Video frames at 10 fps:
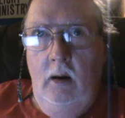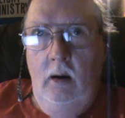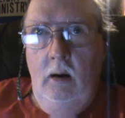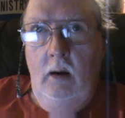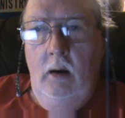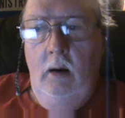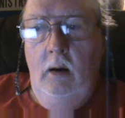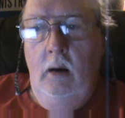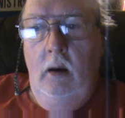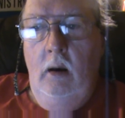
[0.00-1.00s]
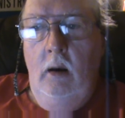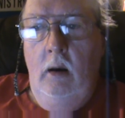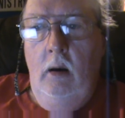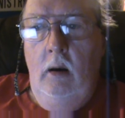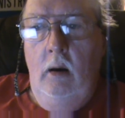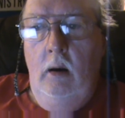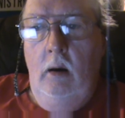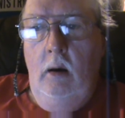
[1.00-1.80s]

Nothing is said.